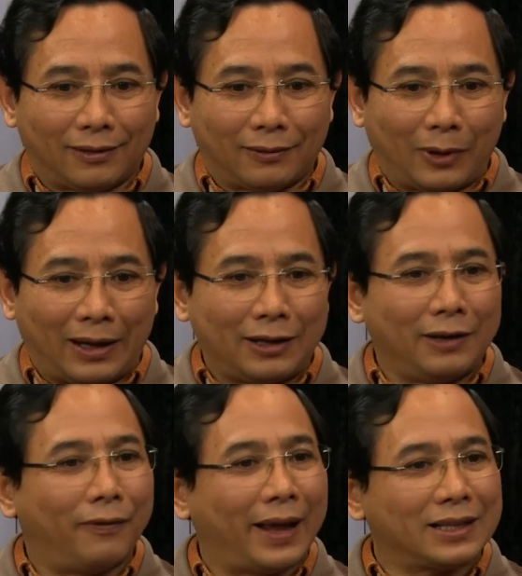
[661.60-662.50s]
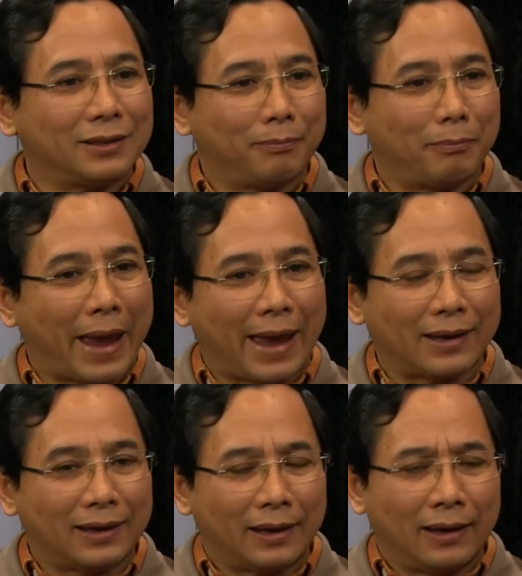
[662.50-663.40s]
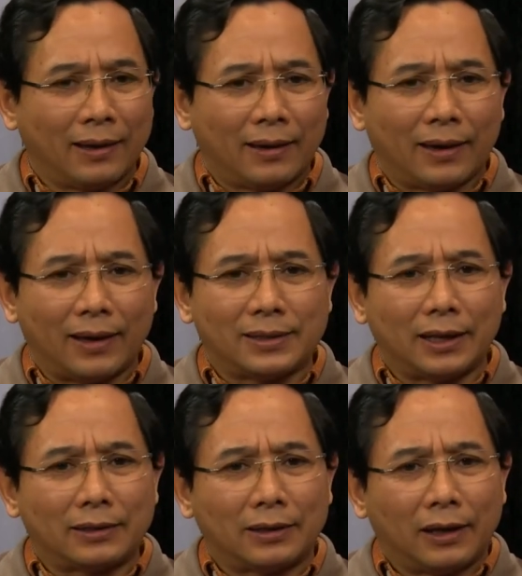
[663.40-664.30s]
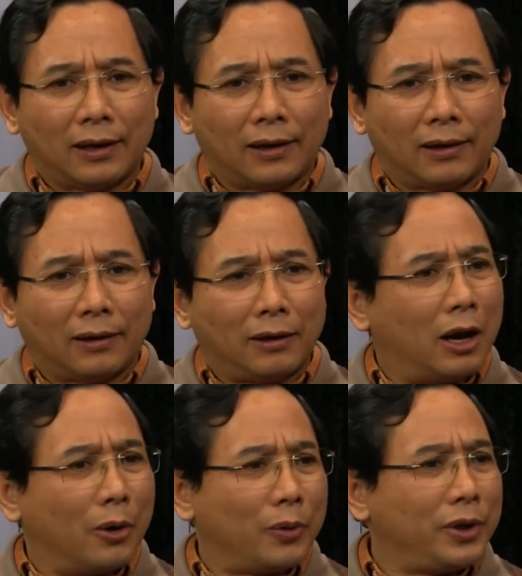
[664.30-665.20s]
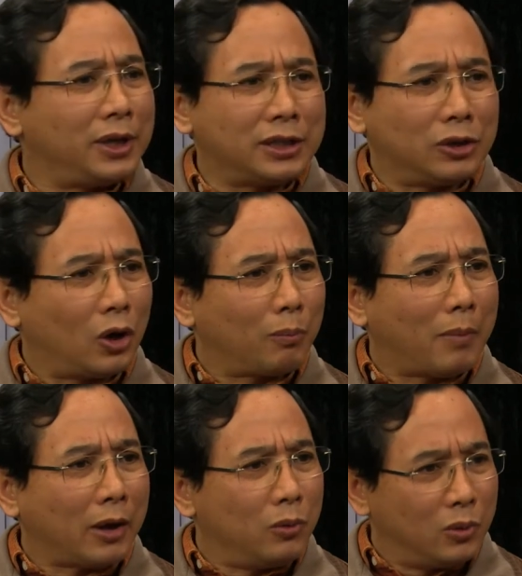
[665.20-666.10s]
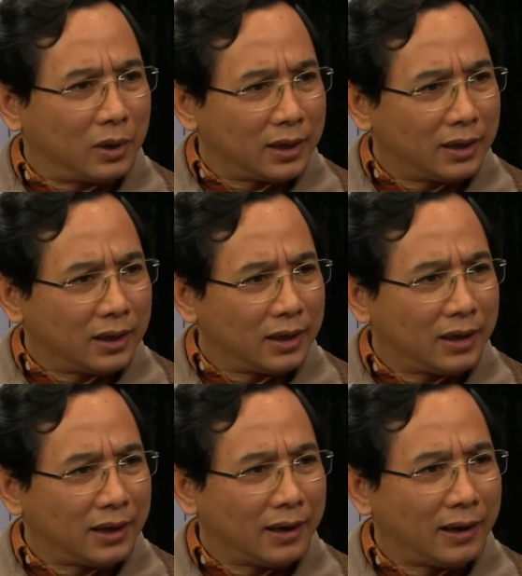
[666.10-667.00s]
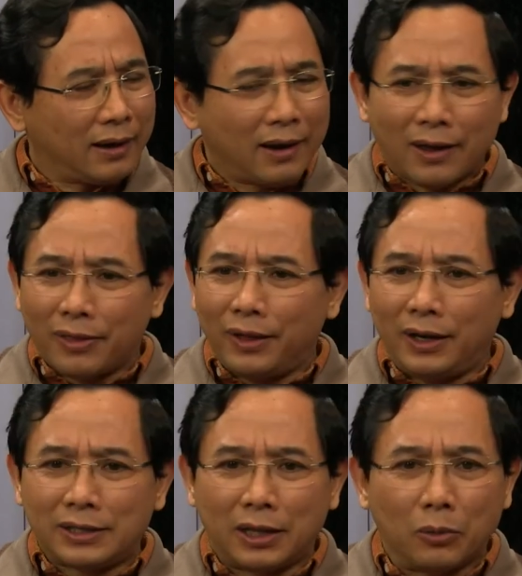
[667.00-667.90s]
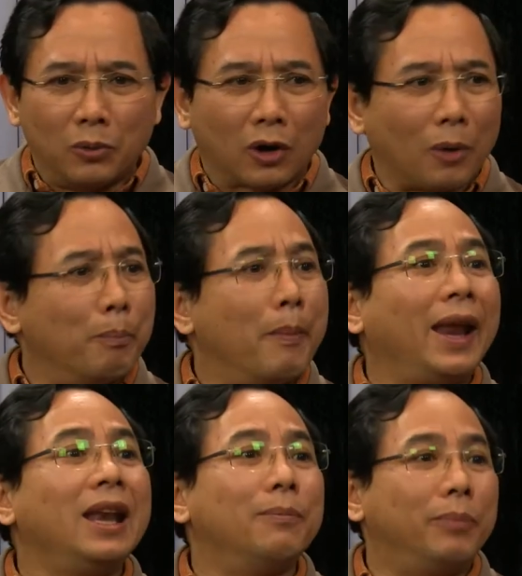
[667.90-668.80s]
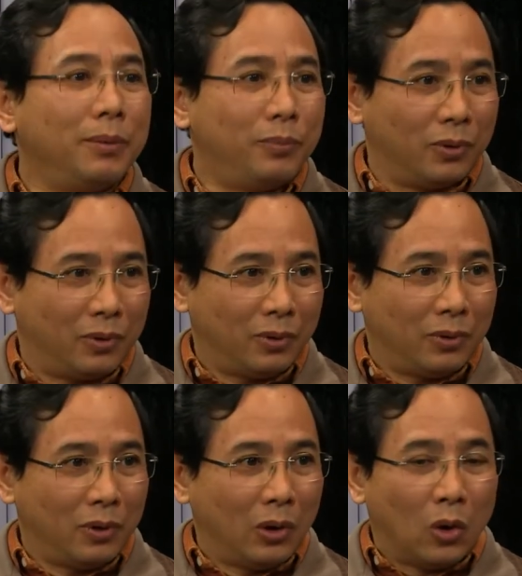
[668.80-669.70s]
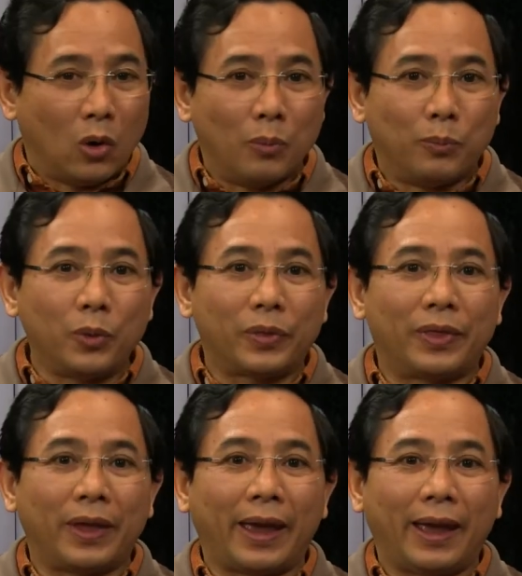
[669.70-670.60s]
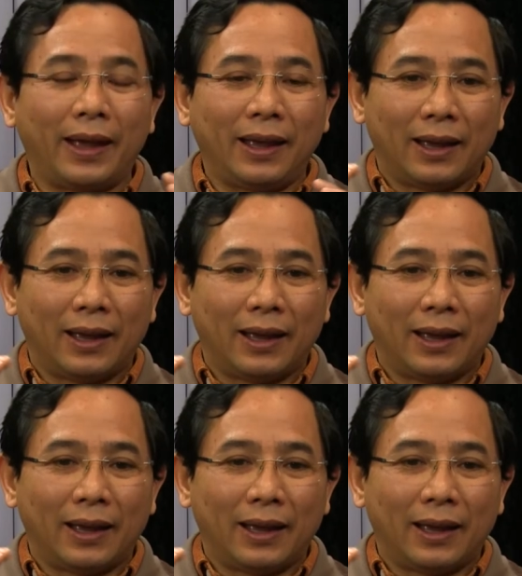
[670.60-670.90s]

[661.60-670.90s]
when I reflect back, I said, no, this is not my work. Mm-hmm. This is the work of many people uh, who yeah. put their